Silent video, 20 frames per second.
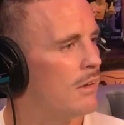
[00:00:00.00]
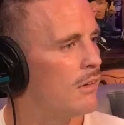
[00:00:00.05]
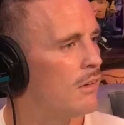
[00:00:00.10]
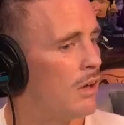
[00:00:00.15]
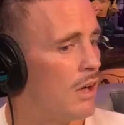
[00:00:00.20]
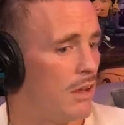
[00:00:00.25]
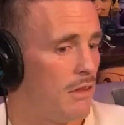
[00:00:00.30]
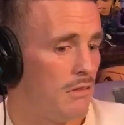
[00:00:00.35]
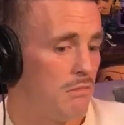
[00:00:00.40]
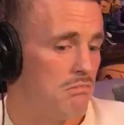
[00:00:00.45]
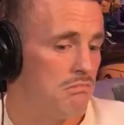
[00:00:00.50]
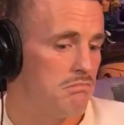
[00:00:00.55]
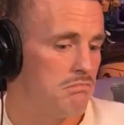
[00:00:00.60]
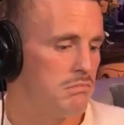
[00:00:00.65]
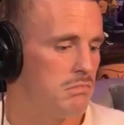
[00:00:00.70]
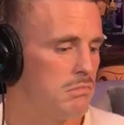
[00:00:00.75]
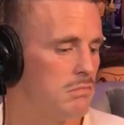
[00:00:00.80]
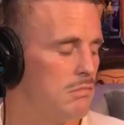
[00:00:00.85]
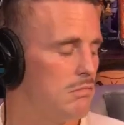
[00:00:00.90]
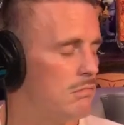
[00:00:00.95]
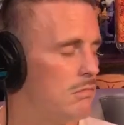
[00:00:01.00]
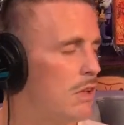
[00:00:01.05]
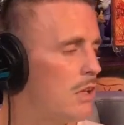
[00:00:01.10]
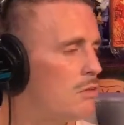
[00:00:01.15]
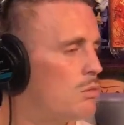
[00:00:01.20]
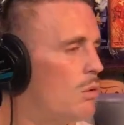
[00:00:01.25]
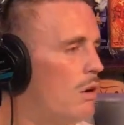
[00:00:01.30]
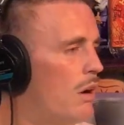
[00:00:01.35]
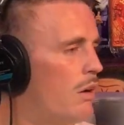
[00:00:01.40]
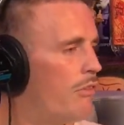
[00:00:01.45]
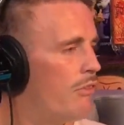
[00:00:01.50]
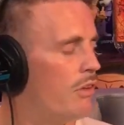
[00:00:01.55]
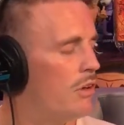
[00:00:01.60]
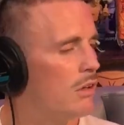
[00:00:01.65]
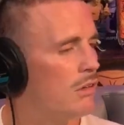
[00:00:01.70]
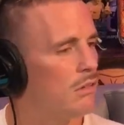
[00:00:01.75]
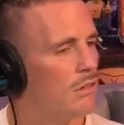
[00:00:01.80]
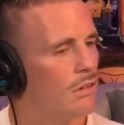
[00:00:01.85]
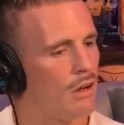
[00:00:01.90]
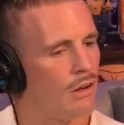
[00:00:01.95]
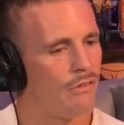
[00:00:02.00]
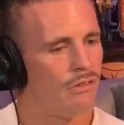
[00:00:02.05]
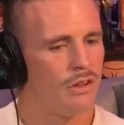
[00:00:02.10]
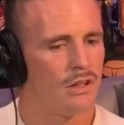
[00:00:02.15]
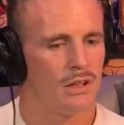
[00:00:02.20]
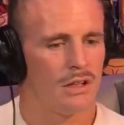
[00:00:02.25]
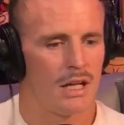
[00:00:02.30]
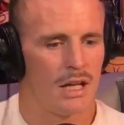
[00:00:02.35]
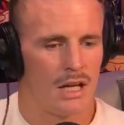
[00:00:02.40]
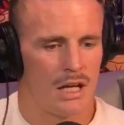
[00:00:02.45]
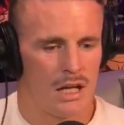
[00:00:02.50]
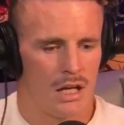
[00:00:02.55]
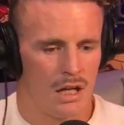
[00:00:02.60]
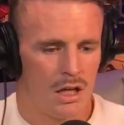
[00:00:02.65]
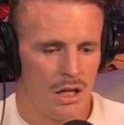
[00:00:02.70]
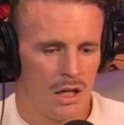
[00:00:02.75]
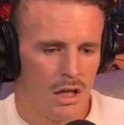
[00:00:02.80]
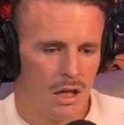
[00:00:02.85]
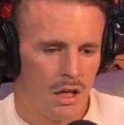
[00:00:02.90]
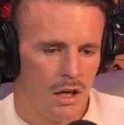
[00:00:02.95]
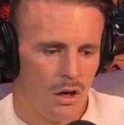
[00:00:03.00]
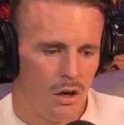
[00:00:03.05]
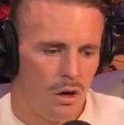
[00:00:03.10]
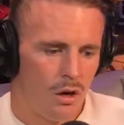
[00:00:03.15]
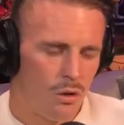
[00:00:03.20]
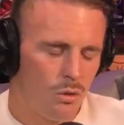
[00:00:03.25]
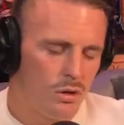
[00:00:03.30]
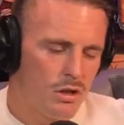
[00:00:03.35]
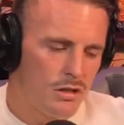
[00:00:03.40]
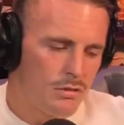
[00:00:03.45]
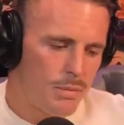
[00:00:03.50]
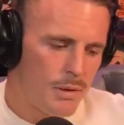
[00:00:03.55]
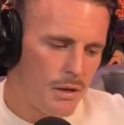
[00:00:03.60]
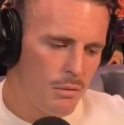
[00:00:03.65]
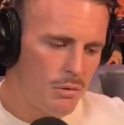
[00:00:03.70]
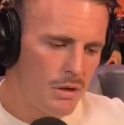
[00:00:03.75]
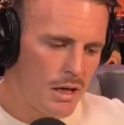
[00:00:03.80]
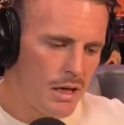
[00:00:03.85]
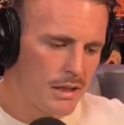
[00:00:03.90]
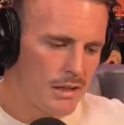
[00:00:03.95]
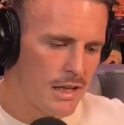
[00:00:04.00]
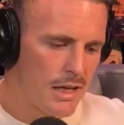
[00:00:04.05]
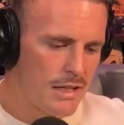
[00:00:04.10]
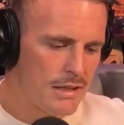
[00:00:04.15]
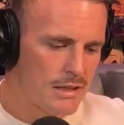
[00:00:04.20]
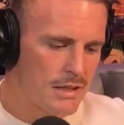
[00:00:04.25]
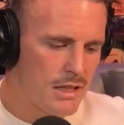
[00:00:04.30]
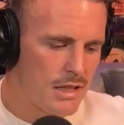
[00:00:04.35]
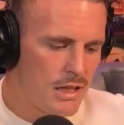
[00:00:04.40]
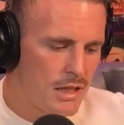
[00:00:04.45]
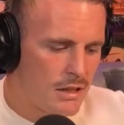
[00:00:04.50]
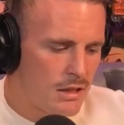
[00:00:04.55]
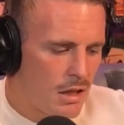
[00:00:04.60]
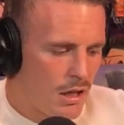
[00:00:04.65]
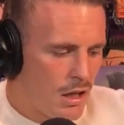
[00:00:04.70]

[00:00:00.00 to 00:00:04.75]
Like, that's what I think. I think that all these people nowadays,